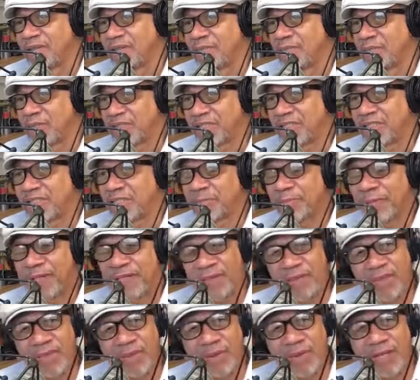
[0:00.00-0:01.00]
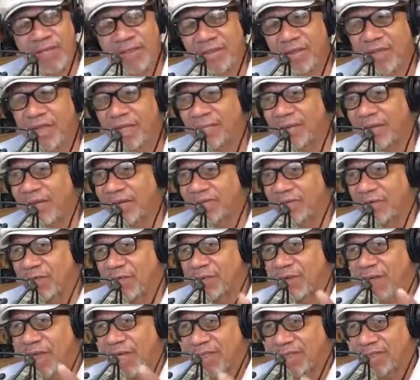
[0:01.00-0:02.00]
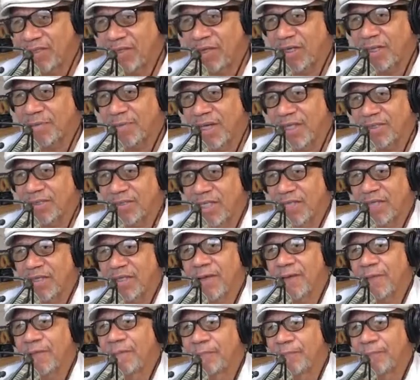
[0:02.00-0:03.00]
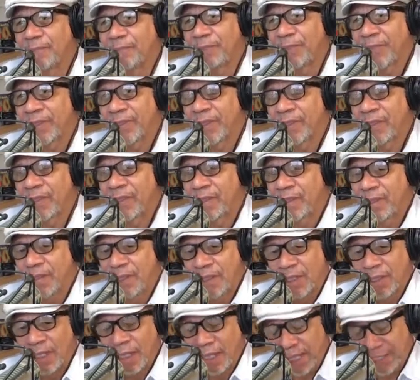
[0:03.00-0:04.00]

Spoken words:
participating. You know what I thought about, Ro? I thought about Django. I